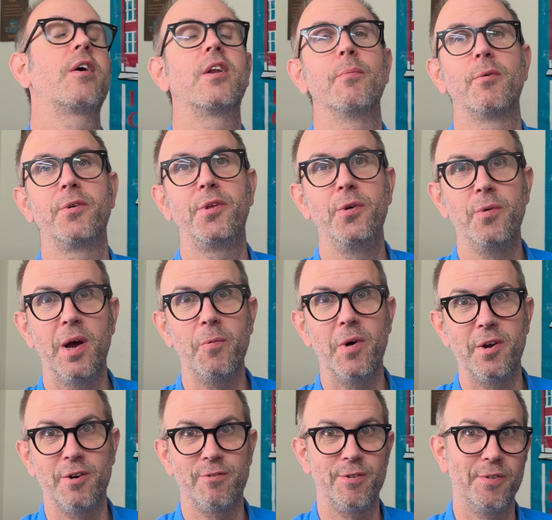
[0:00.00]
number 2, I
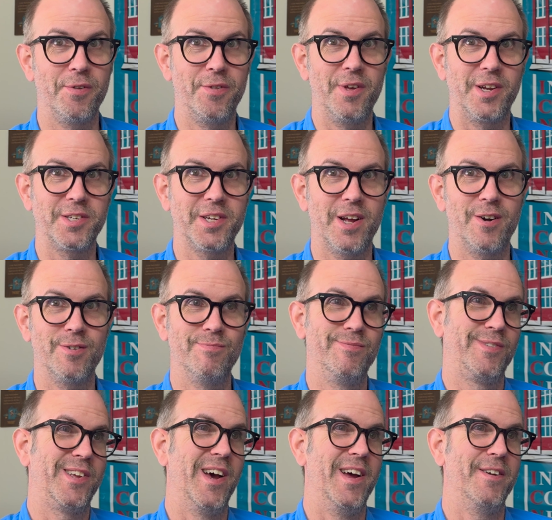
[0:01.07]
went over the things that are
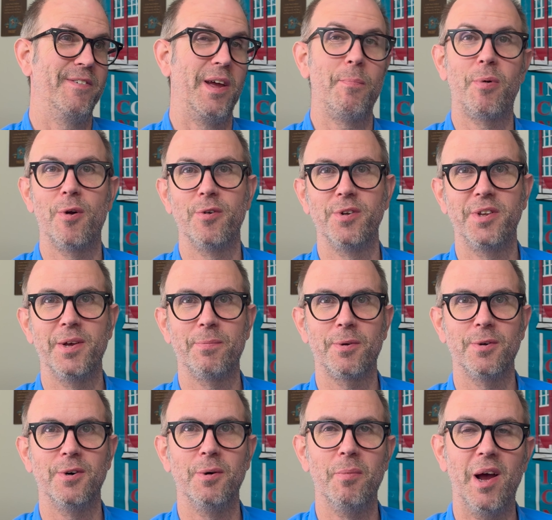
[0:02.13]
kind of
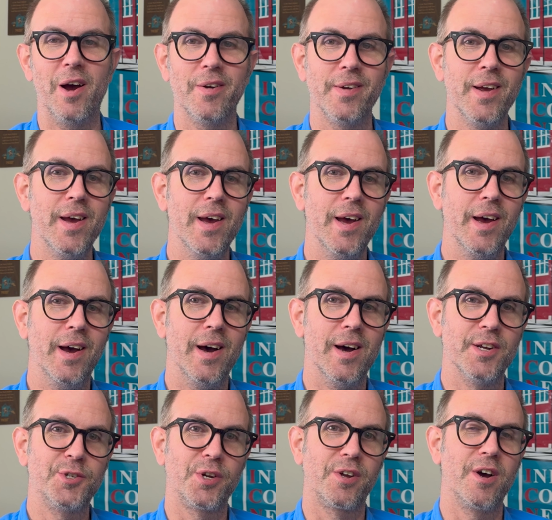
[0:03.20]
aprototypical about
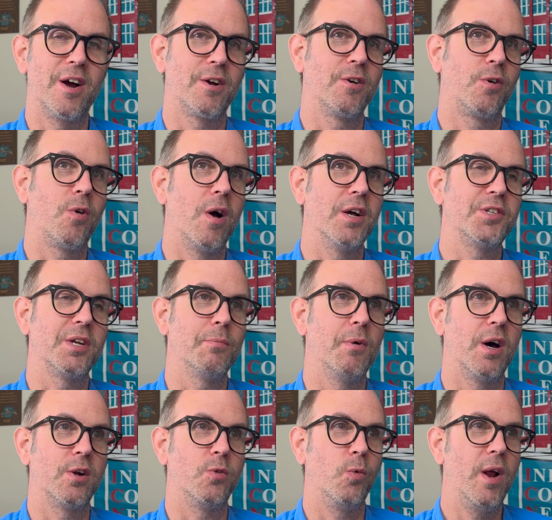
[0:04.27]
Chicago Crossing
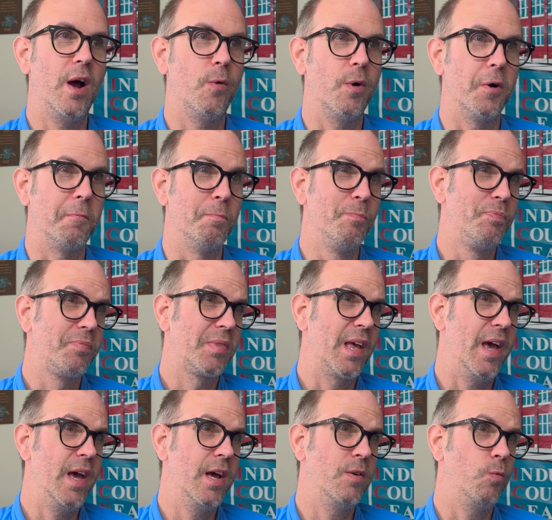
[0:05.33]
Model Railroad,
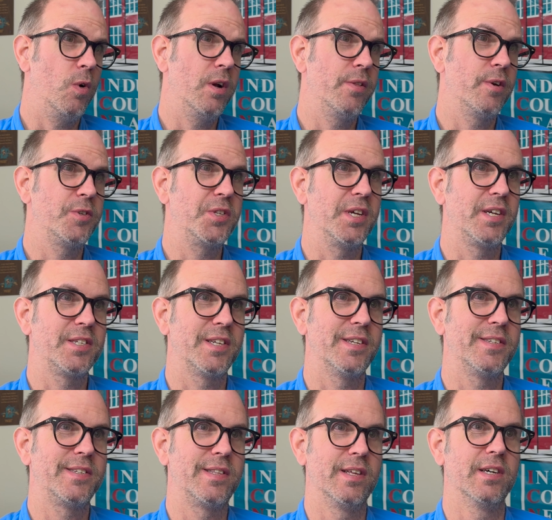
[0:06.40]
and one of those things
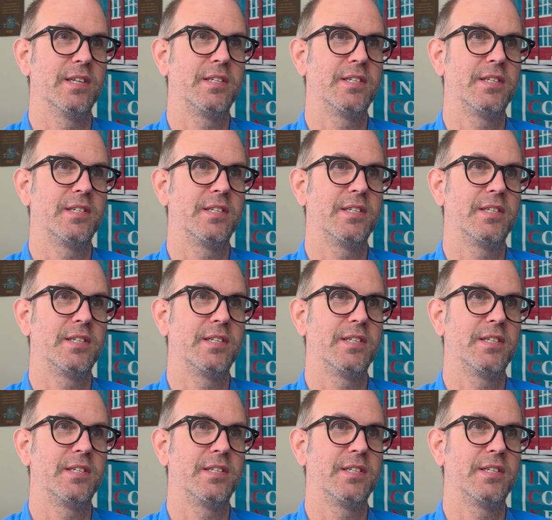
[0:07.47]
is the